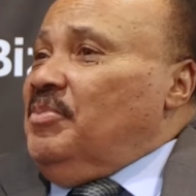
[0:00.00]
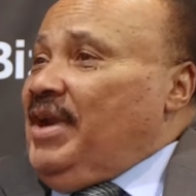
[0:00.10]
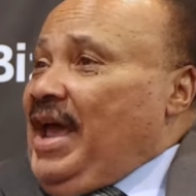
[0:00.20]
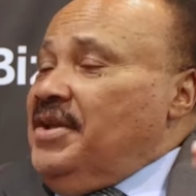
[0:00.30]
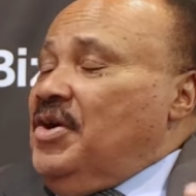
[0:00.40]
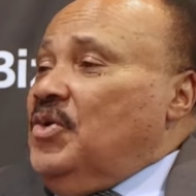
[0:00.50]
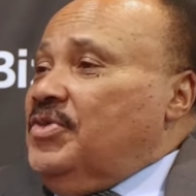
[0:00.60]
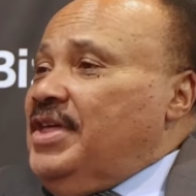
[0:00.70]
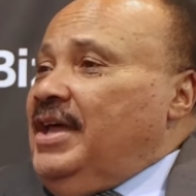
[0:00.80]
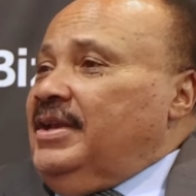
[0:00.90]
But I know
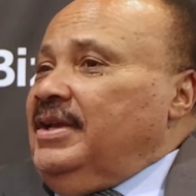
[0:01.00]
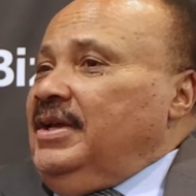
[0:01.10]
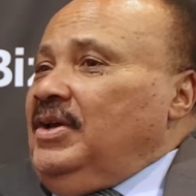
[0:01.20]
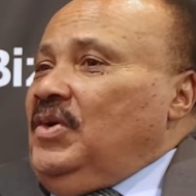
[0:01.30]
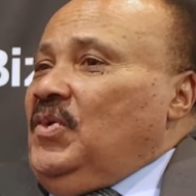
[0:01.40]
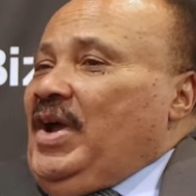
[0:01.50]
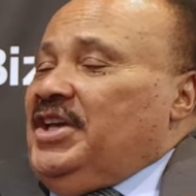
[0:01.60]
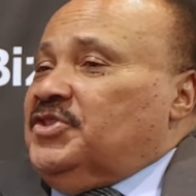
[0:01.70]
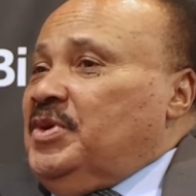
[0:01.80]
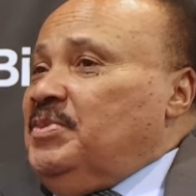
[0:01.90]
that
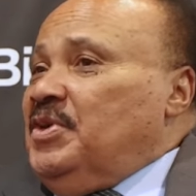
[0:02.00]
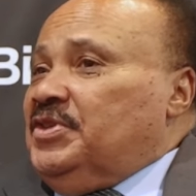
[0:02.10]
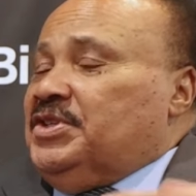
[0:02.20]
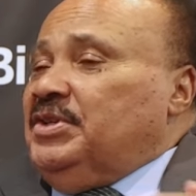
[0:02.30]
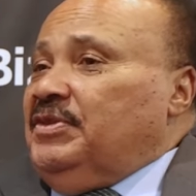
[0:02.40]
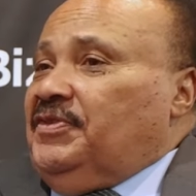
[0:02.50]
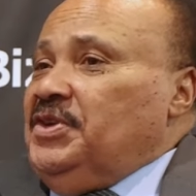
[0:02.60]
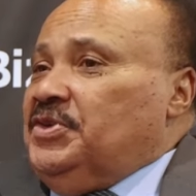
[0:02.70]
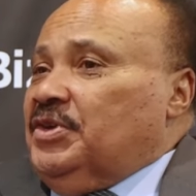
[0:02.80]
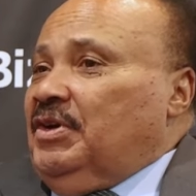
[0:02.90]
as we move into the
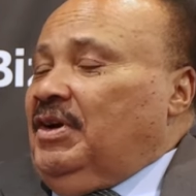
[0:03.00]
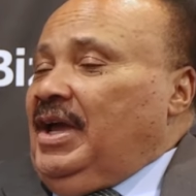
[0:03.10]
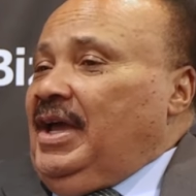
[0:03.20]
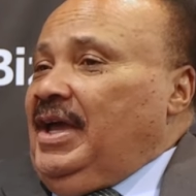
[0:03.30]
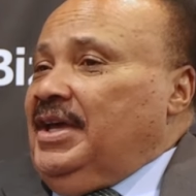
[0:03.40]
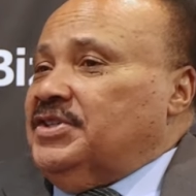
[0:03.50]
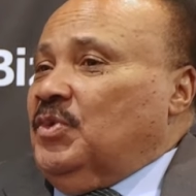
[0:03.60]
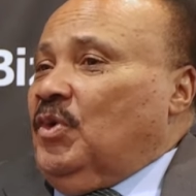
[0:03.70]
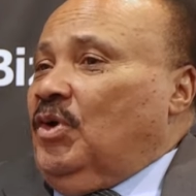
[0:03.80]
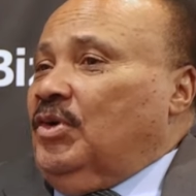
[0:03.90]
future as a
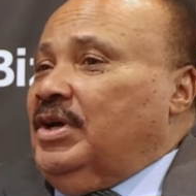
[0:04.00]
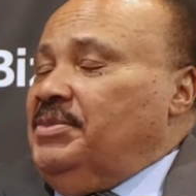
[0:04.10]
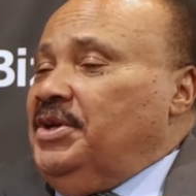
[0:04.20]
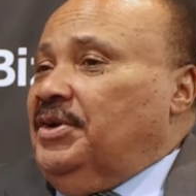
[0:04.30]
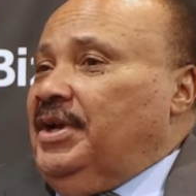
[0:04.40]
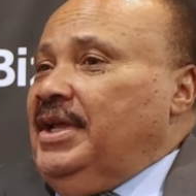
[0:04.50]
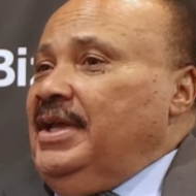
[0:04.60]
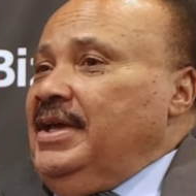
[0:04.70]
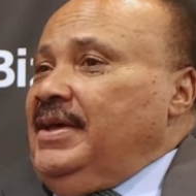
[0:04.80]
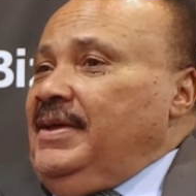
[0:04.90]
world community,
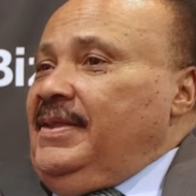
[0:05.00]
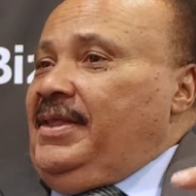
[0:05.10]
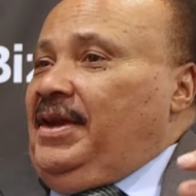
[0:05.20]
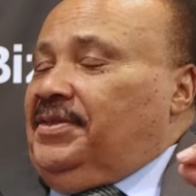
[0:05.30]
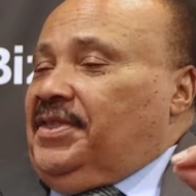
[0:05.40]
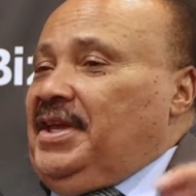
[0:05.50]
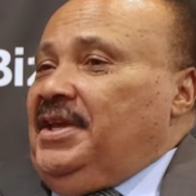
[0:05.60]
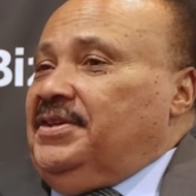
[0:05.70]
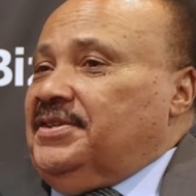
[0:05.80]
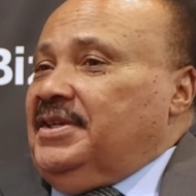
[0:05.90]
there are
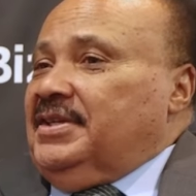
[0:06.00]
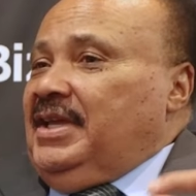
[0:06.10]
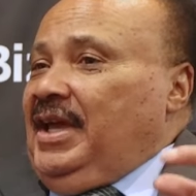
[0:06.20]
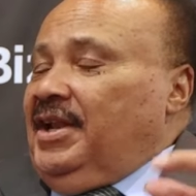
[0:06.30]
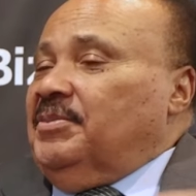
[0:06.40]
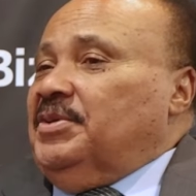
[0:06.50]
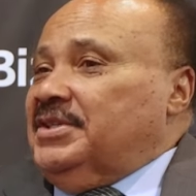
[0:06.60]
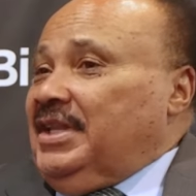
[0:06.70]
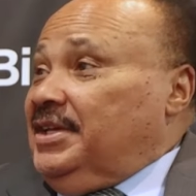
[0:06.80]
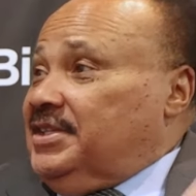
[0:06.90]
things that
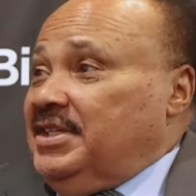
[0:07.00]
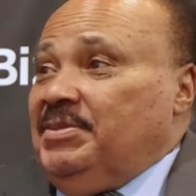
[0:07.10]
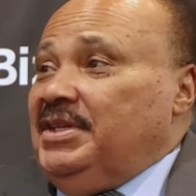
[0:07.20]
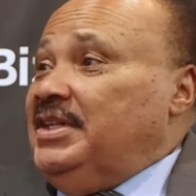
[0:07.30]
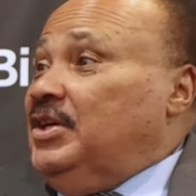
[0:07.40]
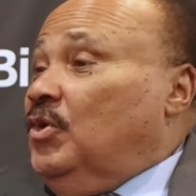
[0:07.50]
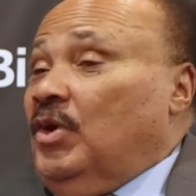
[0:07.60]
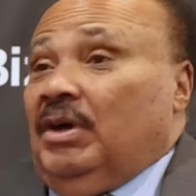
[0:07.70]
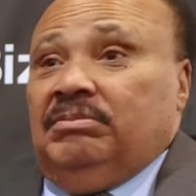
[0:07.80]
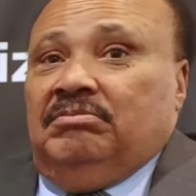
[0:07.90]
cannabis, like CBD
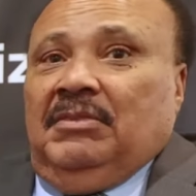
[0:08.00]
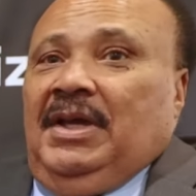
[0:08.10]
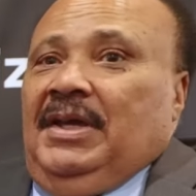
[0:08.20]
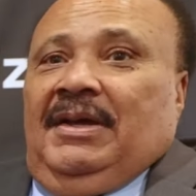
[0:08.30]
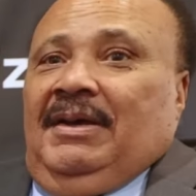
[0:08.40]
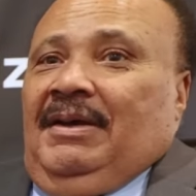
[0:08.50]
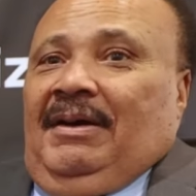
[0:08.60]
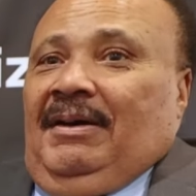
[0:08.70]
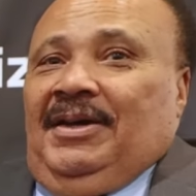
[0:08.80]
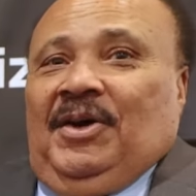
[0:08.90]
oil,
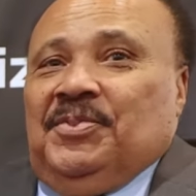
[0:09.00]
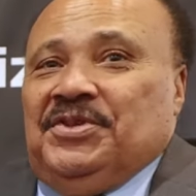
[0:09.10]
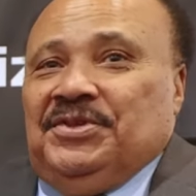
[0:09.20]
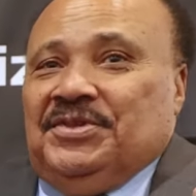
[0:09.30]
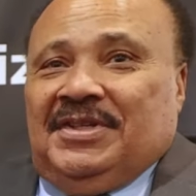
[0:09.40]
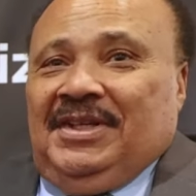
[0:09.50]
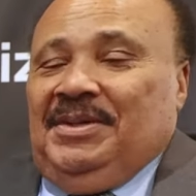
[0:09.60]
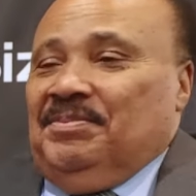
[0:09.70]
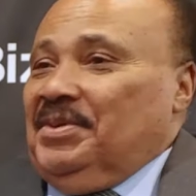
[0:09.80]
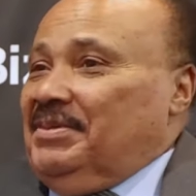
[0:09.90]
helps you
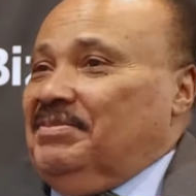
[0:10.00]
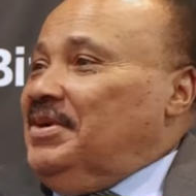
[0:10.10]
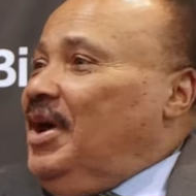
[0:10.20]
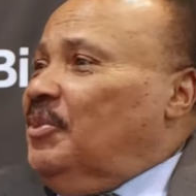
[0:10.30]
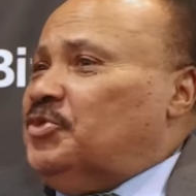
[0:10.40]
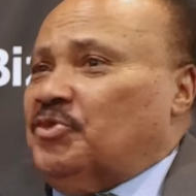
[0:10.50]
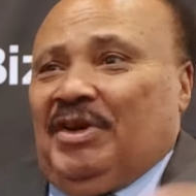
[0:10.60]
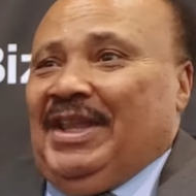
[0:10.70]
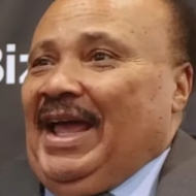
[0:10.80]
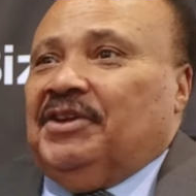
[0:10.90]
sleep. It helps
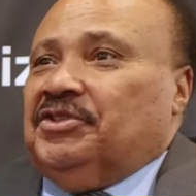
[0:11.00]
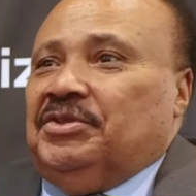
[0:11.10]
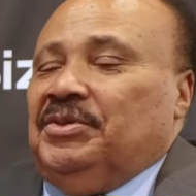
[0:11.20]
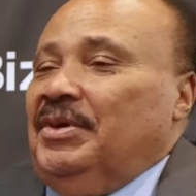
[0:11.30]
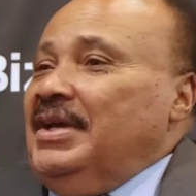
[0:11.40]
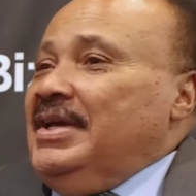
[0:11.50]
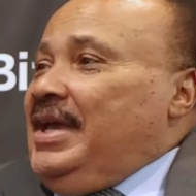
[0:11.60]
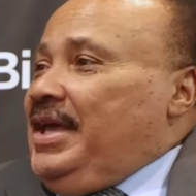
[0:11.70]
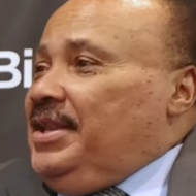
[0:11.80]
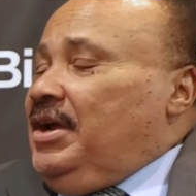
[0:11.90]
relax you.
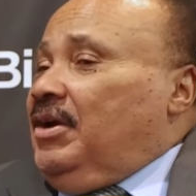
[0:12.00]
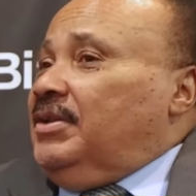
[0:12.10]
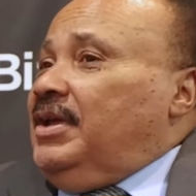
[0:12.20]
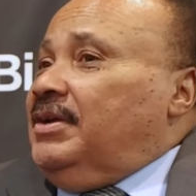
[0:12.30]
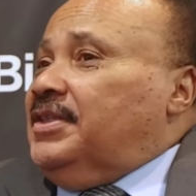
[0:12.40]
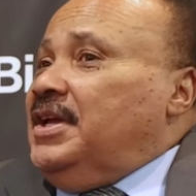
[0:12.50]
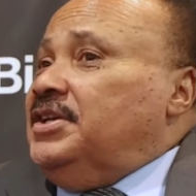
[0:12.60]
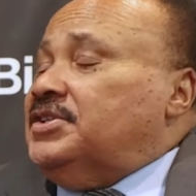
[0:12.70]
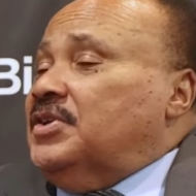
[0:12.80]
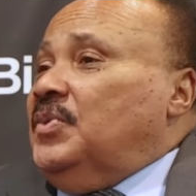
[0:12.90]
And there are
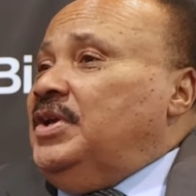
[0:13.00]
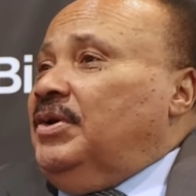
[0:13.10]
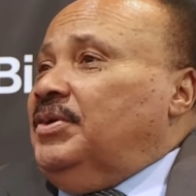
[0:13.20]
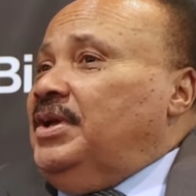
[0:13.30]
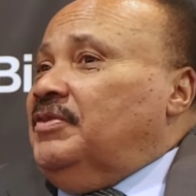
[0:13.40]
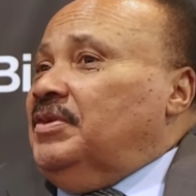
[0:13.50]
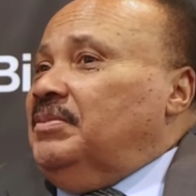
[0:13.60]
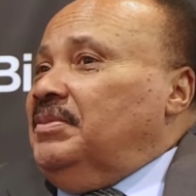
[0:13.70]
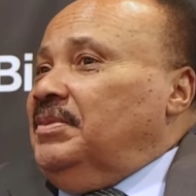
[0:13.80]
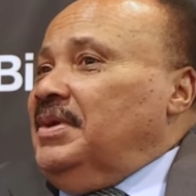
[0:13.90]
things that we don't
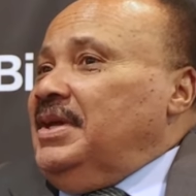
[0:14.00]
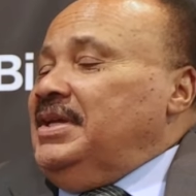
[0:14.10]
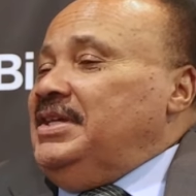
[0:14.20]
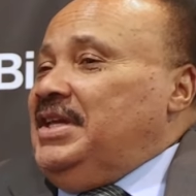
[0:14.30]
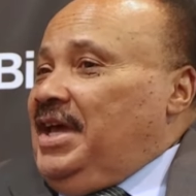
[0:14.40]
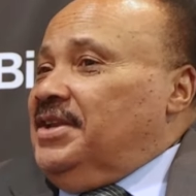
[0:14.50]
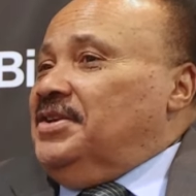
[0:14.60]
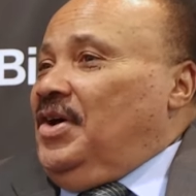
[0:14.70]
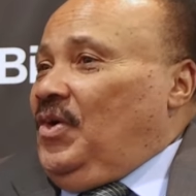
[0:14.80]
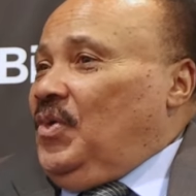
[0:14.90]
even yet
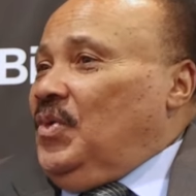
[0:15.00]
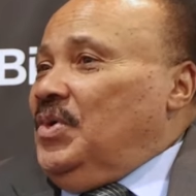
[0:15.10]
know